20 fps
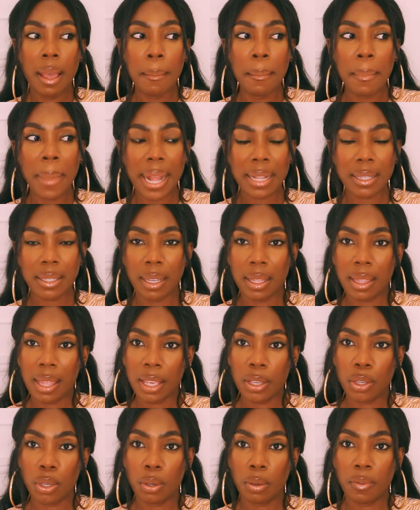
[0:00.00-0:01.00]
matter
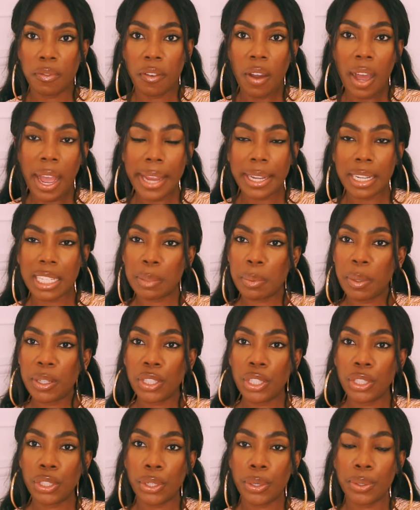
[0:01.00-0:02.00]
that you find,
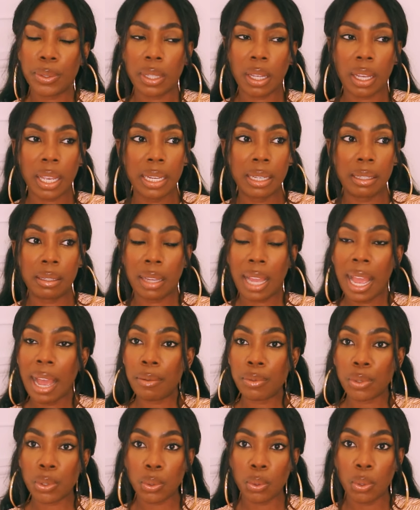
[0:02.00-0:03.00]
especially those that can
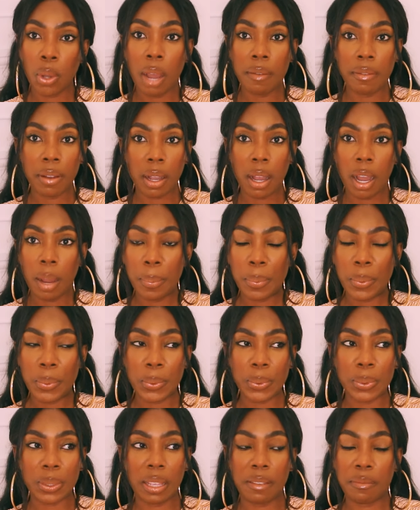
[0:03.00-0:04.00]
counsel other
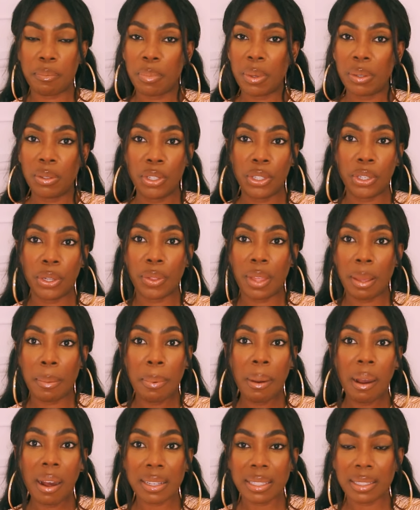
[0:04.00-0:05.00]
couples. They've, you know, their
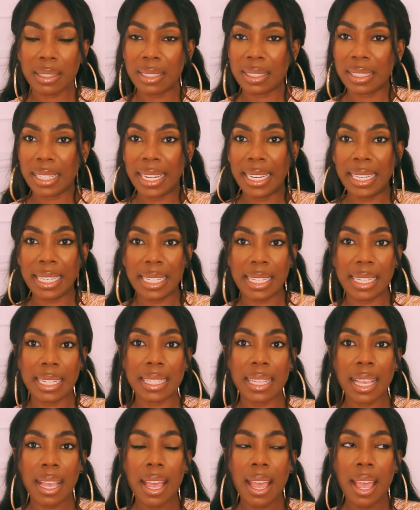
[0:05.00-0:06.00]
pastors, their
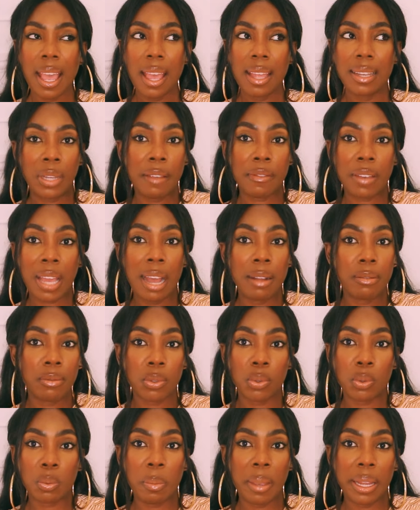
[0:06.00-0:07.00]
leads, they've
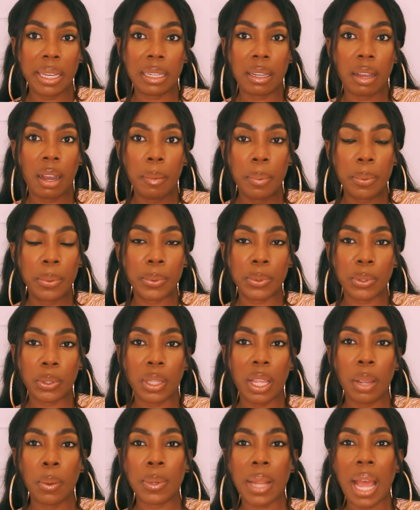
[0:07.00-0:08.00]
counseled many couples.
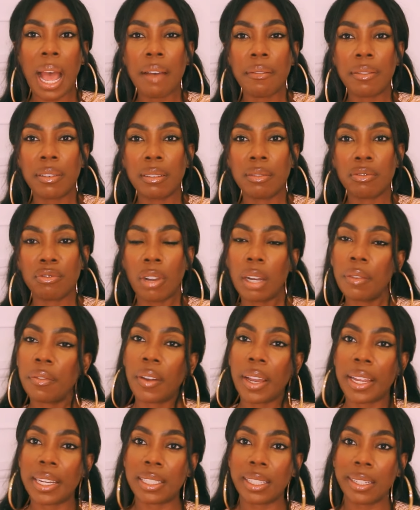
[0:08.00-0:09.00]
So they would have a
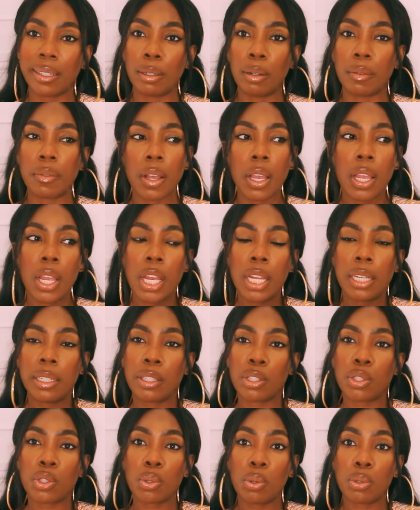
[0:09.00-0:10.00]
rough idea of
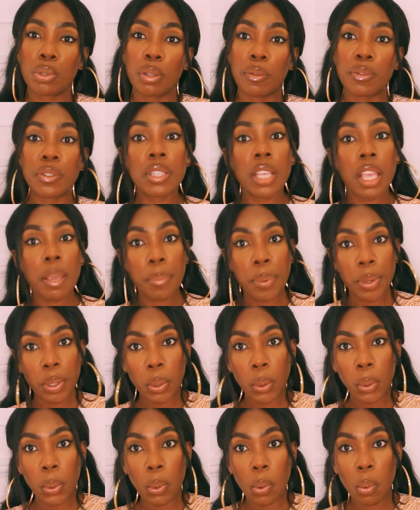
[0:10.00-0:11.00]
the sort of
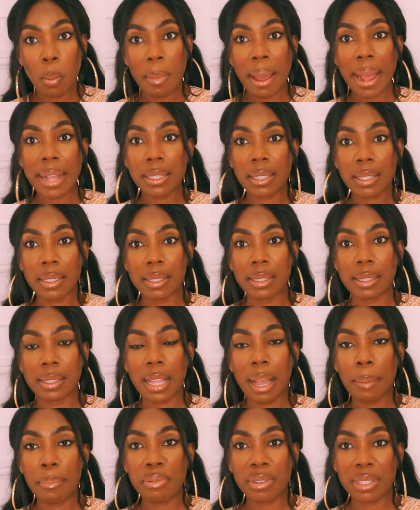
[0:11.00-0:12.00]
typical matters
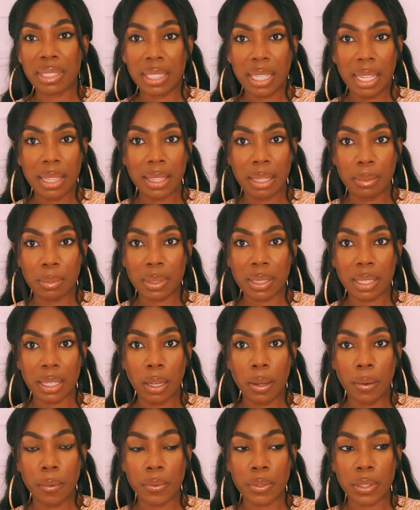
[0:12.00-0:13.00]
that present
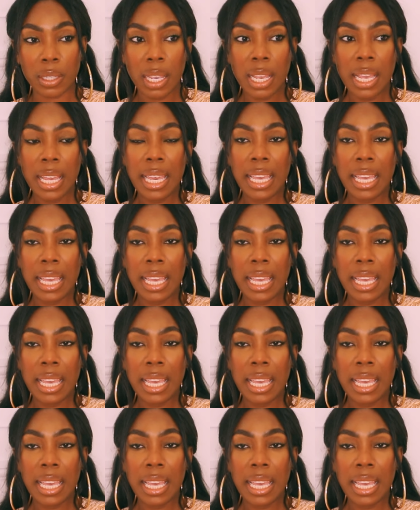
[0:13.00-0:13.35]
themselves